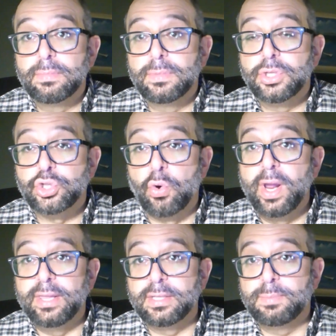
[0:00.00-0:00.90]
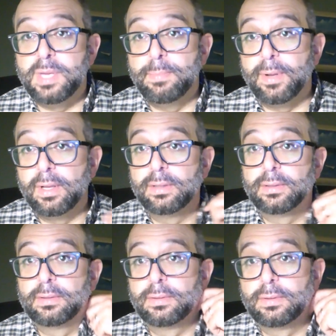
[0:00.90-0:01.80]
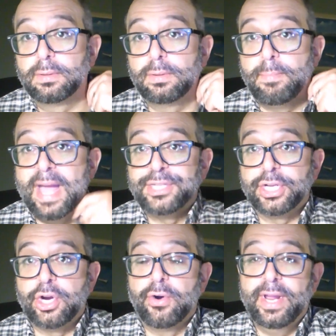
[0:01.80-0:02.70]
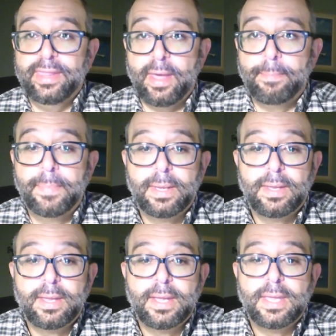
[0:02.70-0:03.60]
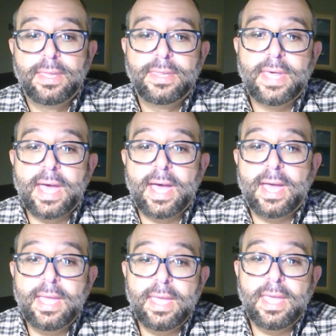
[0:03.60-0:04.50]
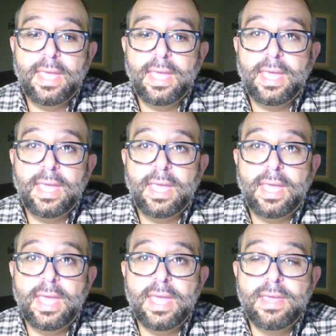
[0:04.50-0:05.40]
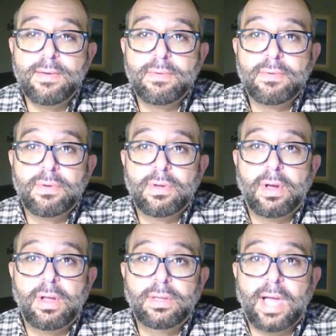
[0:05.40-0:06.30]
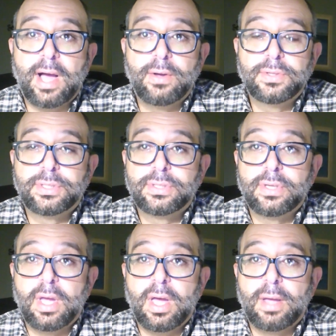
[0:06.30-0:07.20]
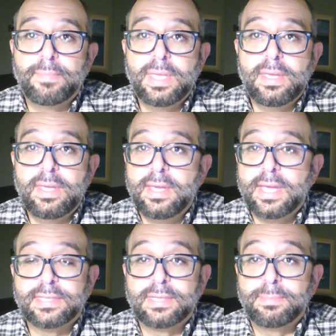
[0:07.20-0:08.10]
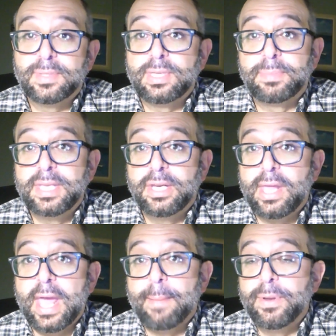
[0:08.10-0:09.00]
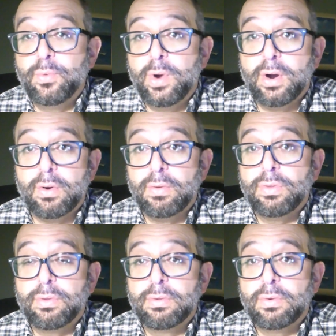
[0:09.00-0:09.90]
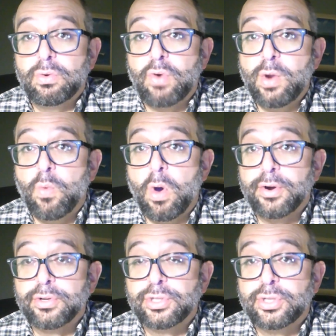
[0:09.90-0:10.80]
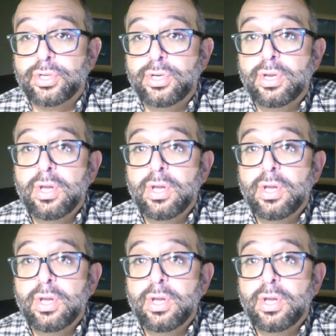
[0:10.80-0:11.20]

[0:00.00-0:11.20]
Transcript: destroying this people, massacring them, that he allows, he gets something to happen where great waters could